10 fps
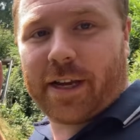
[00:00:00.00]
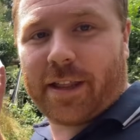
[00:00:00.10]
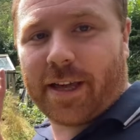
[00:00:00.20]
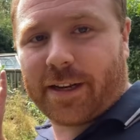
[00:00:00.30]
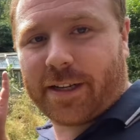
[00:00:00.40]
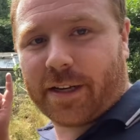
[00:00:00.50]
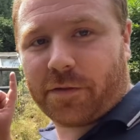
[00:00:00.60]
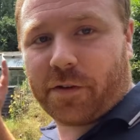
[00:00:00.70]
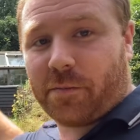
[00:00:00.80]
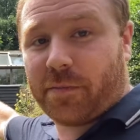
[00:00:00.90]
to get that digger
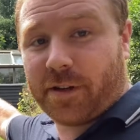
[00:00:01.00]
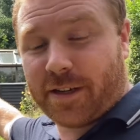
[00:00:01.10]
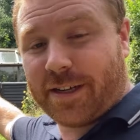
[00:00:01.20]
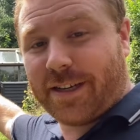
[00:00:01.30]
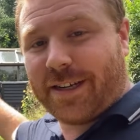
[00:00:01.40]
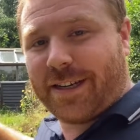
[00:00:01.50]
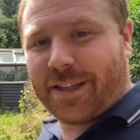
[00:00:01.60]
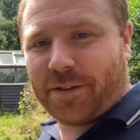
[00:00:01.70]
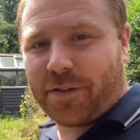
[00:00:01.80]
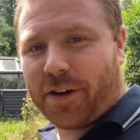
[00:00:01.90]
from
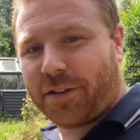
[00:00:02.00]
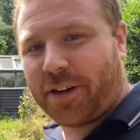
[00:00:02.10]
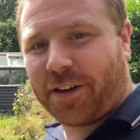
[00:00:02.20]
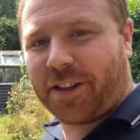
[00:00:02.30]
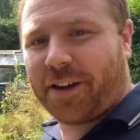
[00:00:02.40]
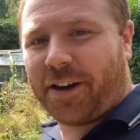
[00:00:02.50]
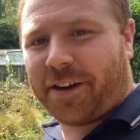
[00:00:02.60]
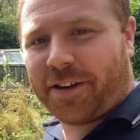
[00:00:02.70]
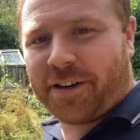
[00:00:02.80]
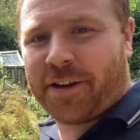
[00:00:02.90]
the far side of the
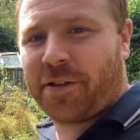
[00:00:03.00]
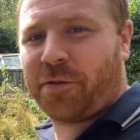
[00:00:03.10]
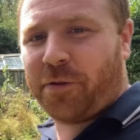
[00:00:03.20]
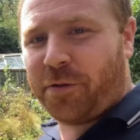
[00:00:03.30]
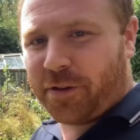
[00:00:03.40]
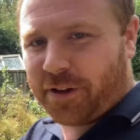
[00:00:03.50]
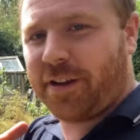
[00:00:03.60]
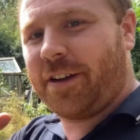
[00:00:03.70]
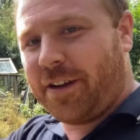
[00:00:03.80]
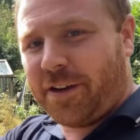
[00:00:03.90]
garden through the
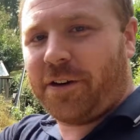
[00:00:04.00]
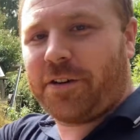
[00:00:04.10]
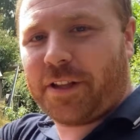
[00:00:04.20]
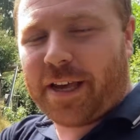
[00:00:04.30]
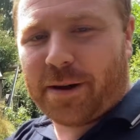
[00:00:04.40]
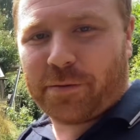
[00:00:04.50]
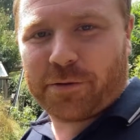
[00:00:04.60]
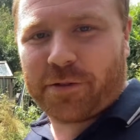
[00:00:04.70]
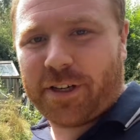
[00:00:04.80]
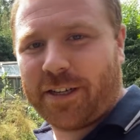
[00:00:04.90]
under the apple
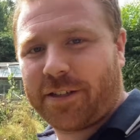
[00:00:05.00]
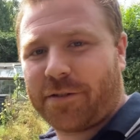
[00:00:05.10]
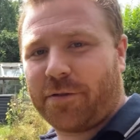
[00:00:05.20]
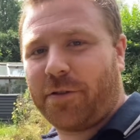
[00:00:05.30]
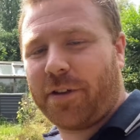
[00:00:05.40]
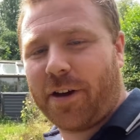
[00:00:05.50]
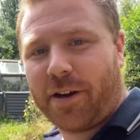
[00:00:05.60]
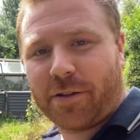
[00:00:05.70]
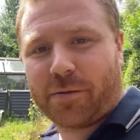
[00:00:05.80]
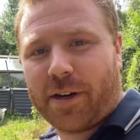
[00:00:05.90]
trees, through the
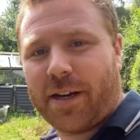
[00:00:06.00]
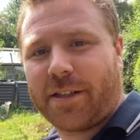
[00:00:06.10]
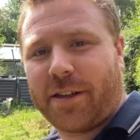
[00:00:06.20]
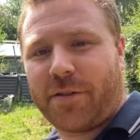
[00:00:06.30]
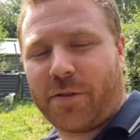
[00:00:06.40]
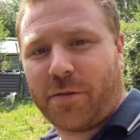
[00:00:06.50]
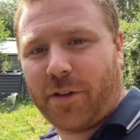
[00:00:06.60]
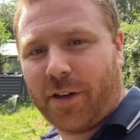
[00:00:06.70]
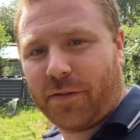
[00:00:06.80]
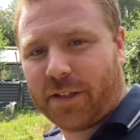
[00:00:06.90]
archways and through all
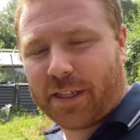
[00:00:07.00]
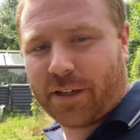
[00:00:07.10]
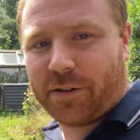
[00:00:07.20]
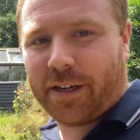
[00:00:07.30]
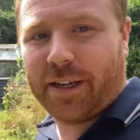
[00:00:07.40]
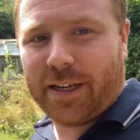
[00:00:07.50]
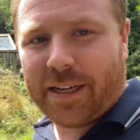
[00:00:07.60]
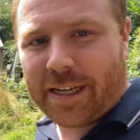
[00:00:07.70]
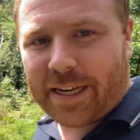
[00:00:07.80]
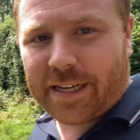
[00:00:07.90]
the lovely scenery,
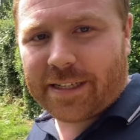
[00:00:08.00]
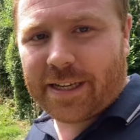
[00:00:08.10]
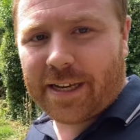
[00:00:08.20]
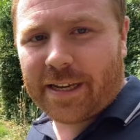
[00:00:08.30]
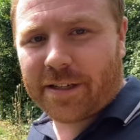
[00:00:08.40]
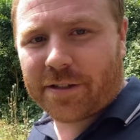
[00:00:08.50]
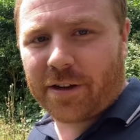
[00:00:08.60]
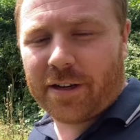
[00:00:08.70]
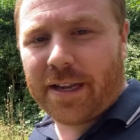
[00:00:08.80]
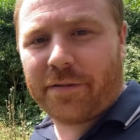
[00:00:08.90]
get it into here,
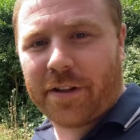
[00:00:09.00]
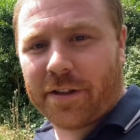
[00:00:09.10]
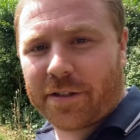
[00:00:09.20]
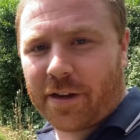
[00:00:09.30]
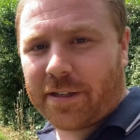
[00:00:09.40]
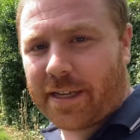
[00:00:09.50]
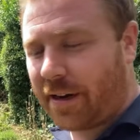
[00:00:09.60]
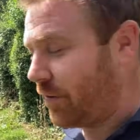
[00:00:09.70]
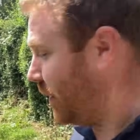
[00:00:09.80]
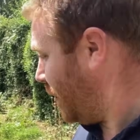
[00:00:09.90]
start leveling the site
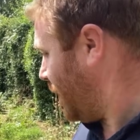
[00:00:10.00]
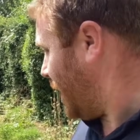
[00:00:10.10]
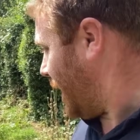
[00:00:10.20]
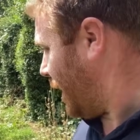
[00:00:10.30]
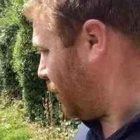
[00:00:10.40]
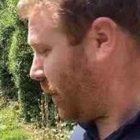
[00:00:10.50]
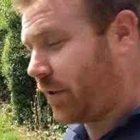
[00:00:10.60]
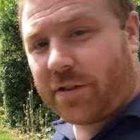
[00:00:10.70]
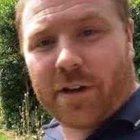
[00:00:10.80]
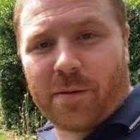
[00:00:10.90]
out, and then we
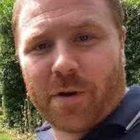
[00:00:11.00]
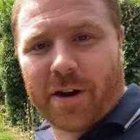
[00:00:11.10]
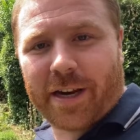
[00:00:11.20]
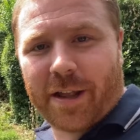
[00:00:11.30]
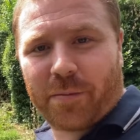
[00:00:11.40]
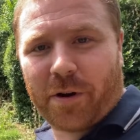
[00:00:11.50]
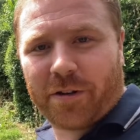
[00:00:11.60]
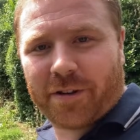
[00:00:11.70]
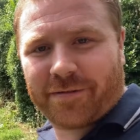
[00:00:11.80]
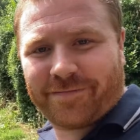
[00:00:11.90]
can start marking out the
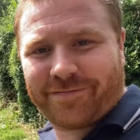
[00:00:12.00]
pond.